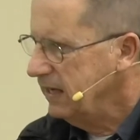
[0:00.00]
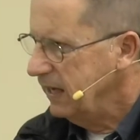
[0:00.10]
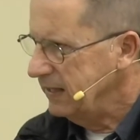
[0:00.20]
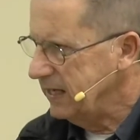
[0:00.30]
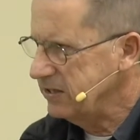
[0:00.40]

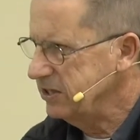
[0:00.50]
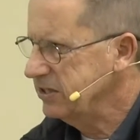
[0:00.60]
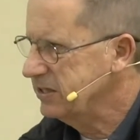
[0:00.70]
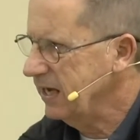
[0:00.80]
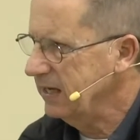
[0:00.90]
And that's
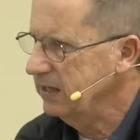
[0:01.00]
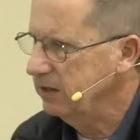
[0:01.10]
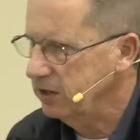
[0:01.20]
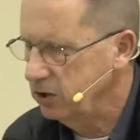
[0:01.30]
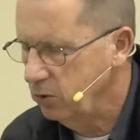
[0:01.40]

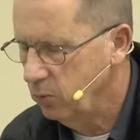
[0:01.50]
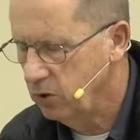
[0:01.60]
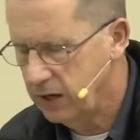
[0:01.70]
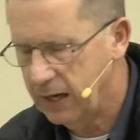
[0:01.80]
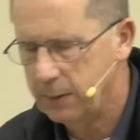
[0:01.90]
exactly
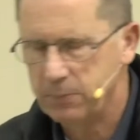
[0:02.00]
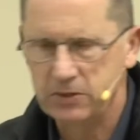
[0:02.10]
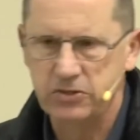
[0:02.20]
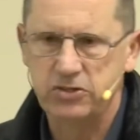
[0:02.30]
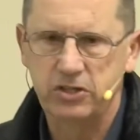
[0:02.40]
what
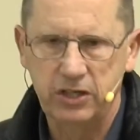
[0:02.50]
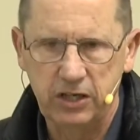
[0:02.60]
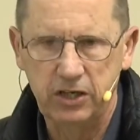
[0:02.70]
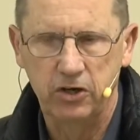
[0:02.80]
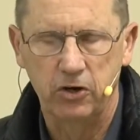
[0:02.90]
happens
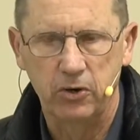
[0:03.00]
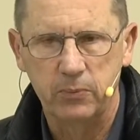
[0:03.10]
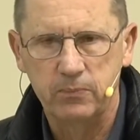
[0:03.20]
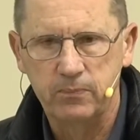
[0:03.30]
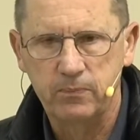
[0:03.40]
here.
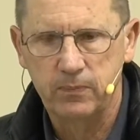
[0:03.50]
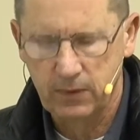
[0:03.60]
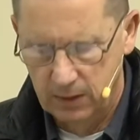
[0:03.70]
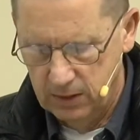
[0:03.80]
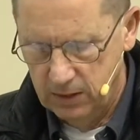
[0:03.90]

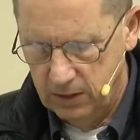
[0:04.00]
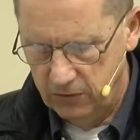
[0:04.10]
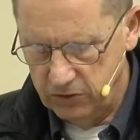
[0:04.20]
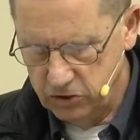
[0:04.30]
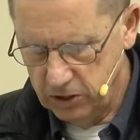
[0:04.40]

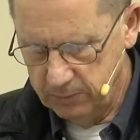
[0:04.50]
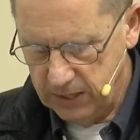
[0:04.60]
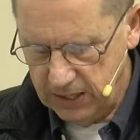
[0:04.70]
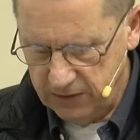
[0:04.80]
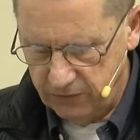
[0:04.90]
If you jump
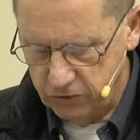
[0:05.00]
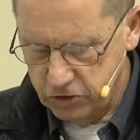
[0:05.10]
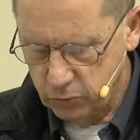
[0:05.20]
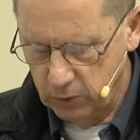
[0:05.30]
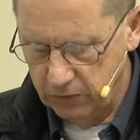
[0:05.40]
down to
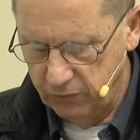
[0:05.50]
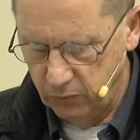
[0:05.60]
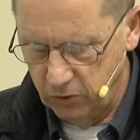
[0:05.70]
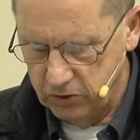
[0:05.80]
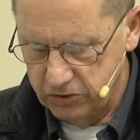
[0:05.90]
verse
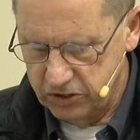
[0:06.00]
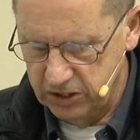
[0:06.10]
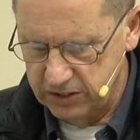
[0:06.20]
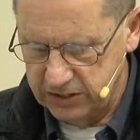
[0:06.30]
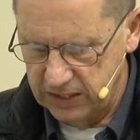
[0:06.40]
24, you
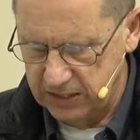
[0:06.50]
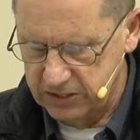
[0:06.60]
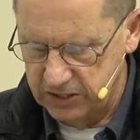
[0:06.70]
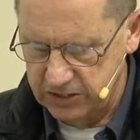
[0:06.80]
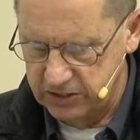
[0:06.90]
see the
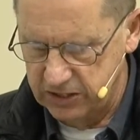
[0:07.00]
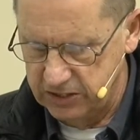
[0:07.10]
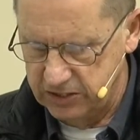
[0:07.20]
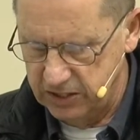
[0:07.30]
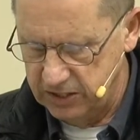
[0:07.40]
text, and it
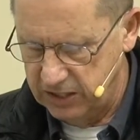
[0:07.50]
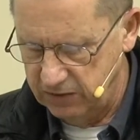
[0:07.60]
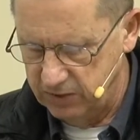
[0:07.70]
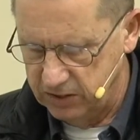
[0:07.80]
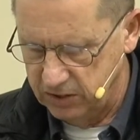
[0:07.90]
says Then
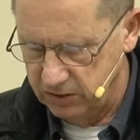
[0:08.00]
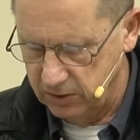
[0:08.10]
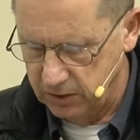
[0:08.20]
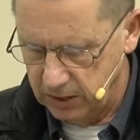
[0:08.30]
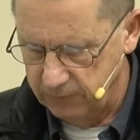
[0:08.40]
David
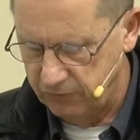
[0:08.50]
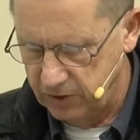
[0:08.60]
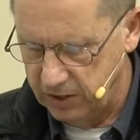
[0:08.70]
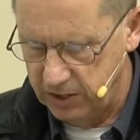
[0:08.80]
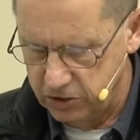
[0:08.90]
com-
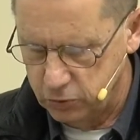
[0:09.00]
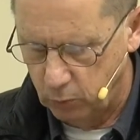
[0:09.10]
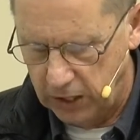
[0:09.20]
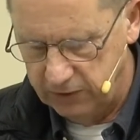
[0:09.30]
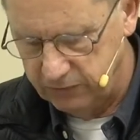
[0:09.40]
comforted his
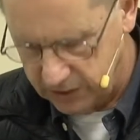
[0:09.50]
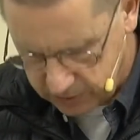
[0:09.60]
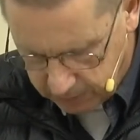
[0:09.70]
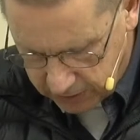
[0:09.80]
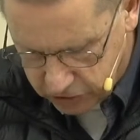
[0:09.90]
wife,
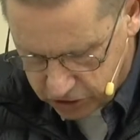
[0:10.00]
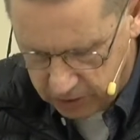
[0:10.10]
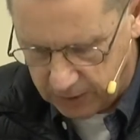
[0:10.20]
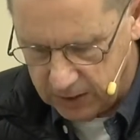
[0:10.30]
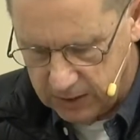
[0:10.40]
that's
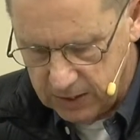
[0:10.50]
Bathsheba,